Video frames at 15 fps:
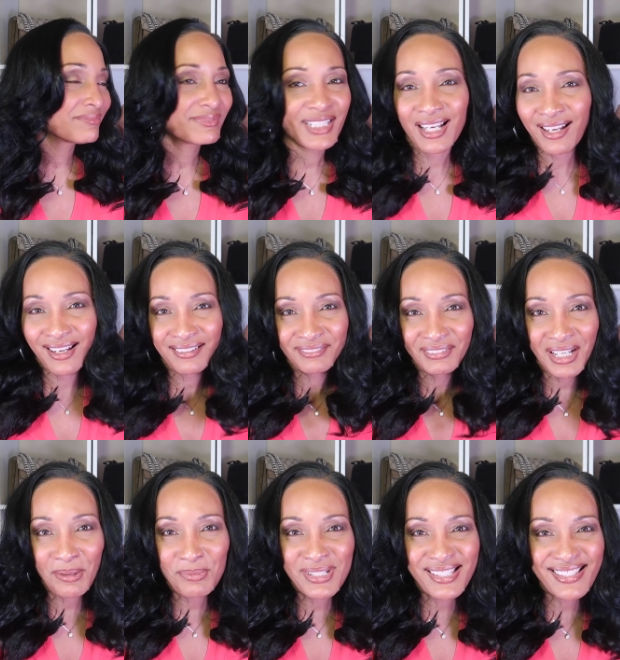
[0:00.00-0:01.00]
No,
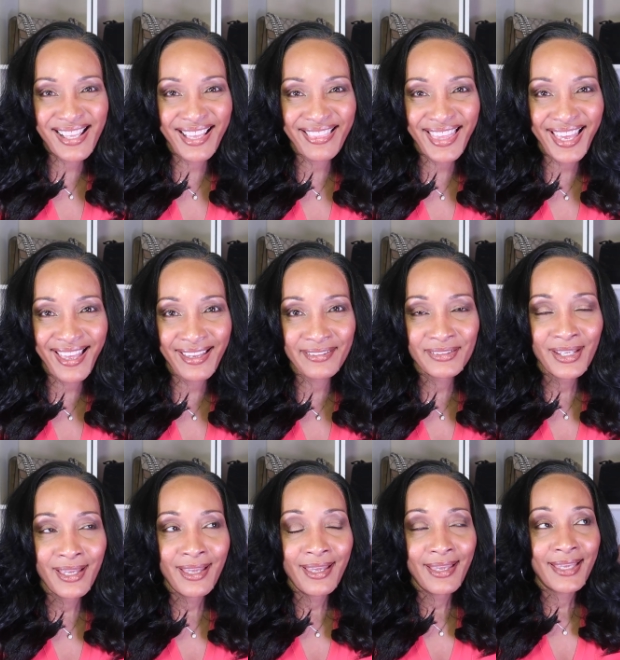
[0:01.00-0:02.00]
I wouldn't say that.
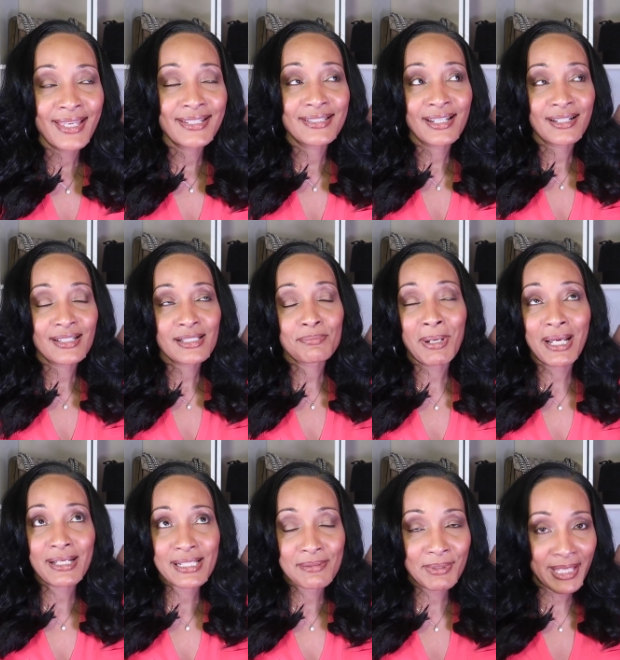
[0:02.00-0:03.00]
He does. My
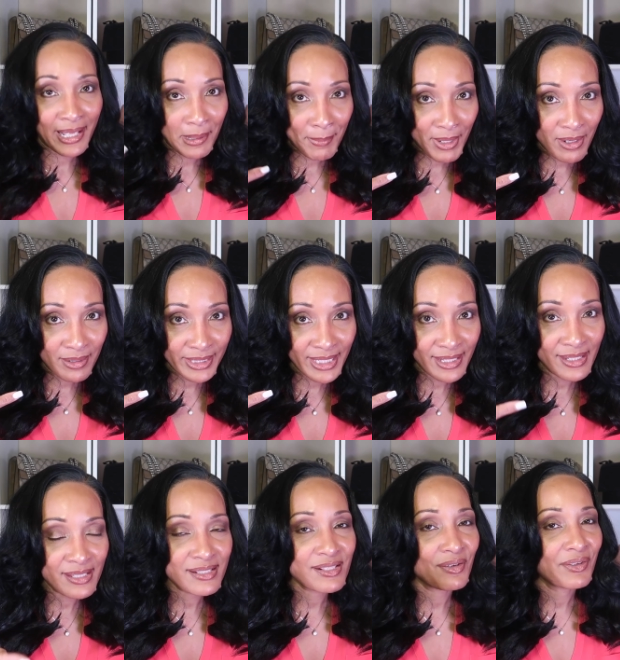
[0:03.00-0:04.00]
husband got a bald
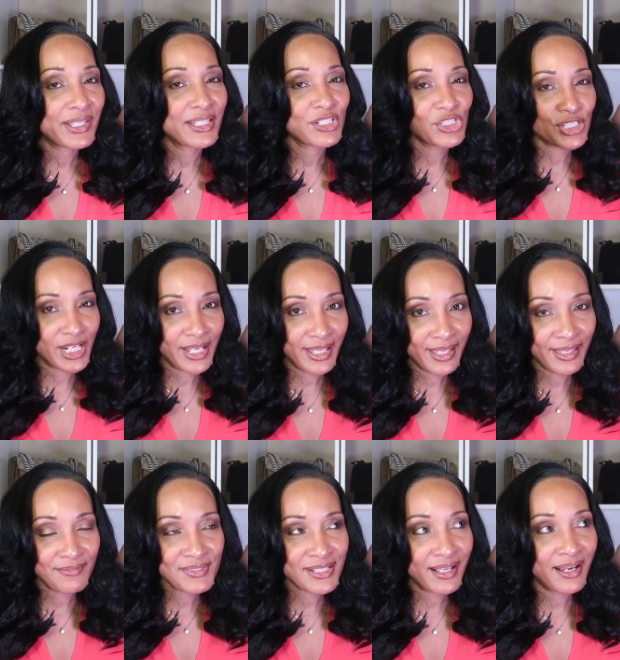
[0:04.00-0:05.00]
head, so he
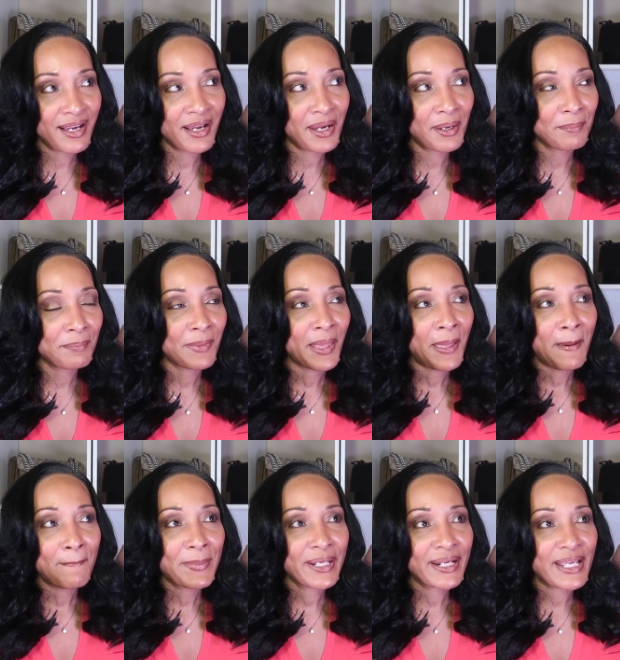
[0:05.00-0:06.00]
shaves.
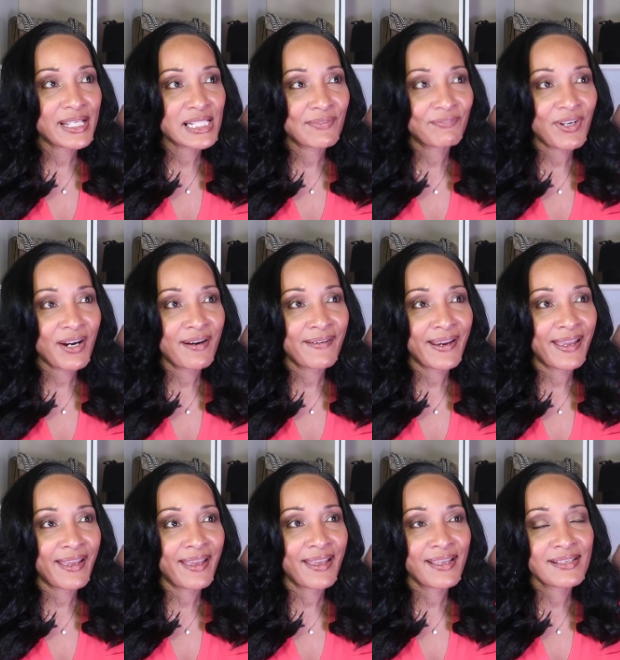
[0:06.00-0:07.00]
But as far
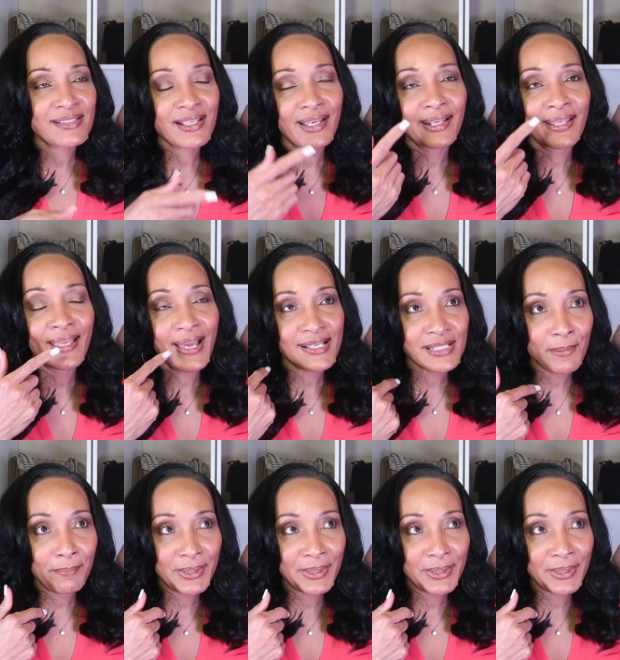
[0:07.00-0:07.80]
as, and he has a